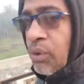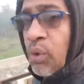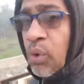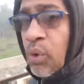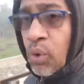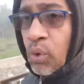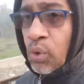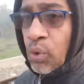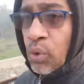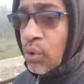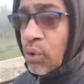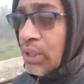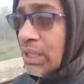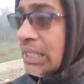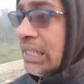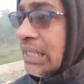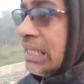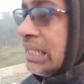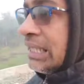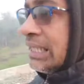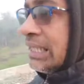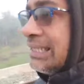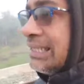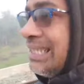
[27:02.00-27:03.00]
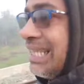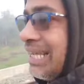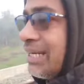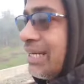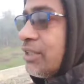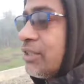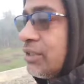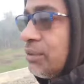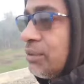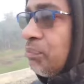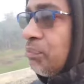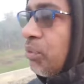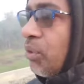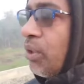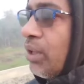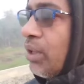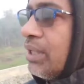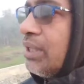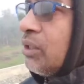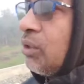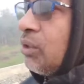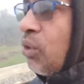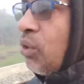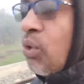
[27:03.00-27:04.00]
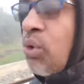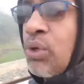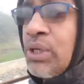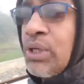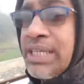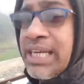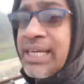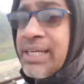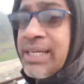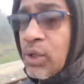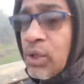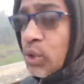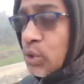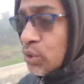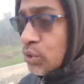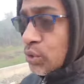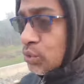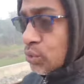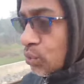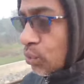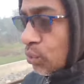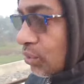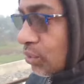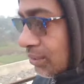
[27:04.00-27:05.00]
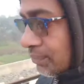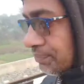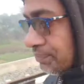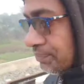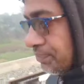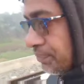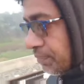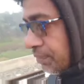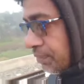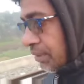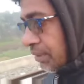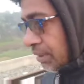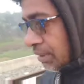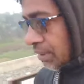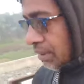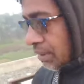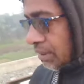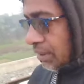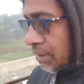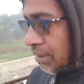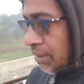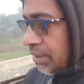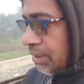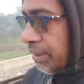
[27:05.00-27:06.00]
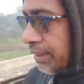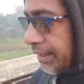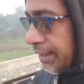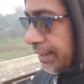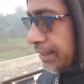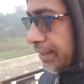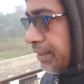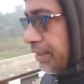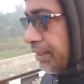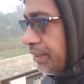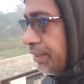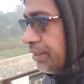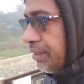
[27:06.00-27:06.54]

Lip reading: who there is a boy who didn't go to school uh,